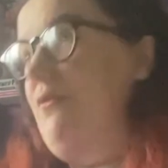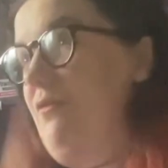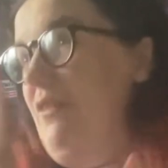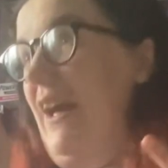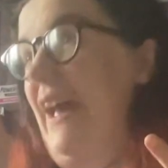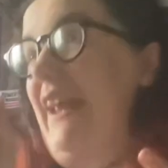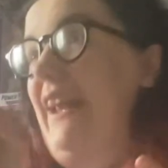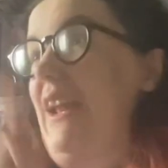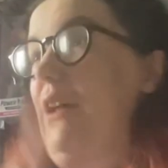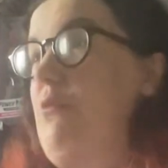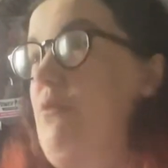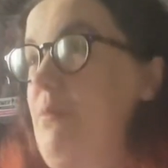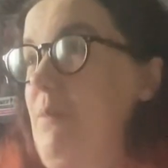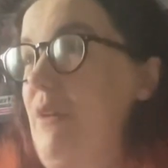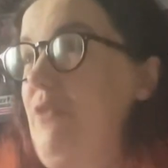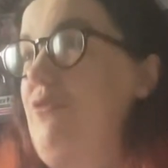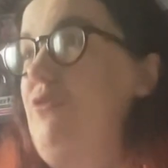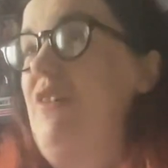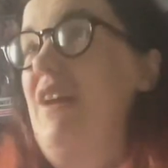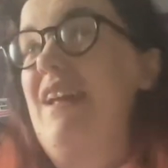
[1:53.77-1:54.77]
hanging out with
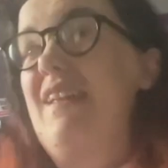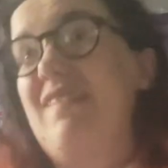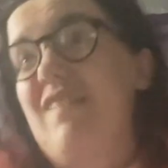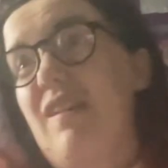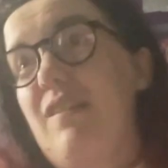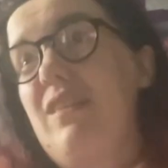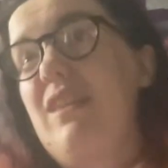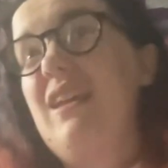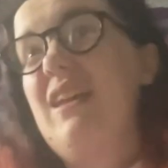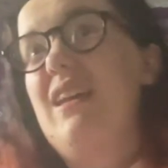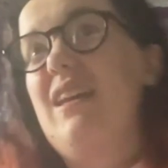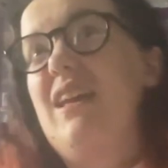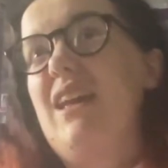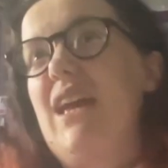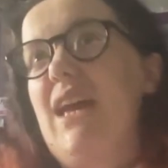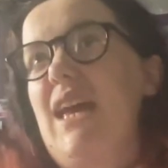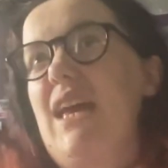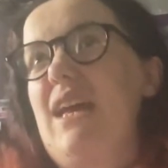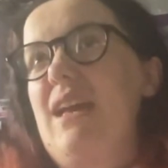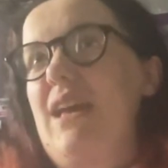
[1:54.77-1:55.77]
my friends on
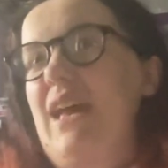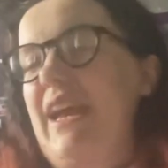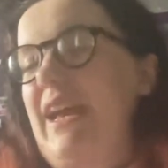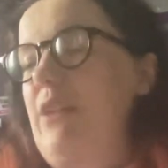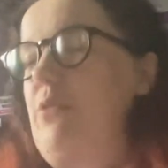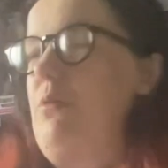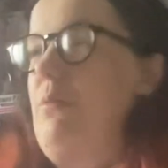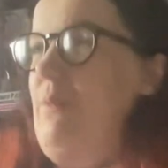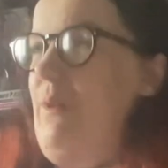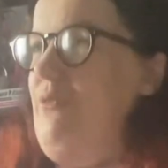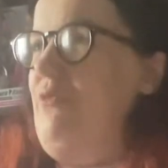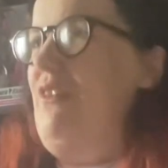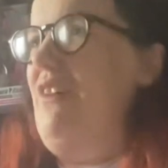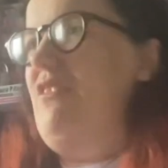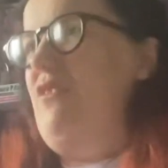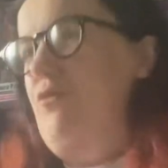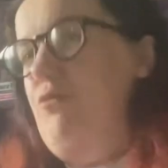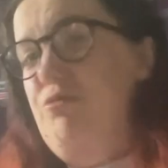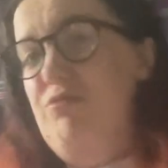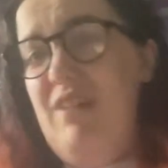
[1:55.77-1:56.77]

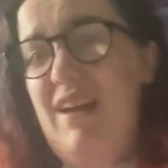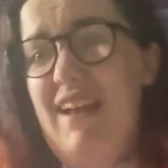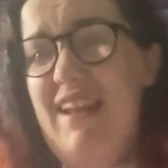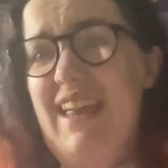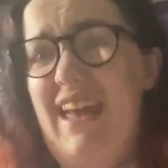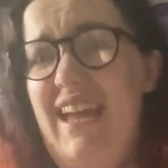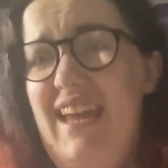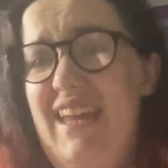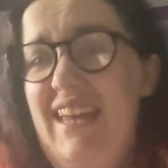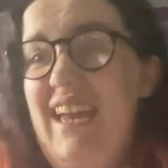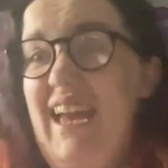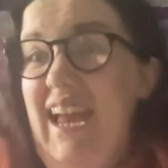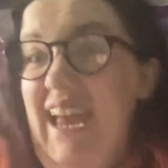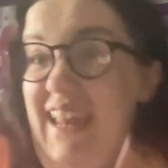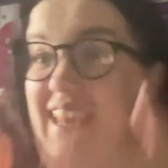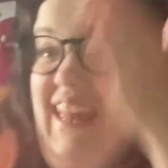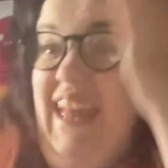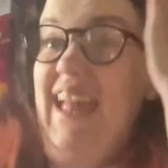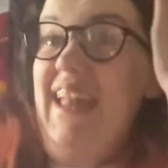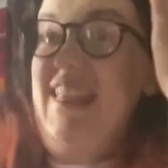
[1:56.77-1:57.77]
Friday,
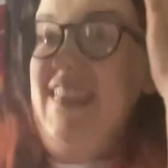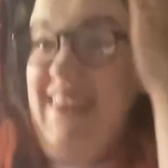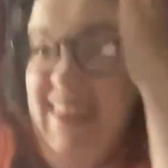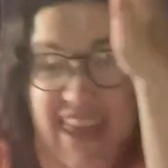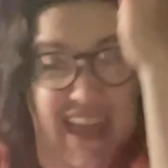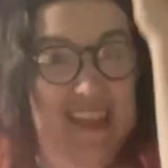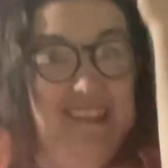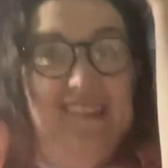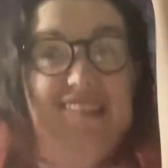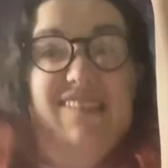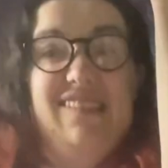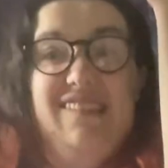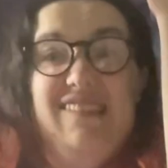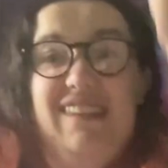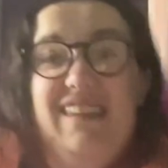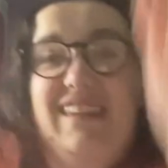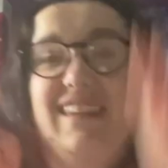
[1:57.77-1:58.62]
and then this.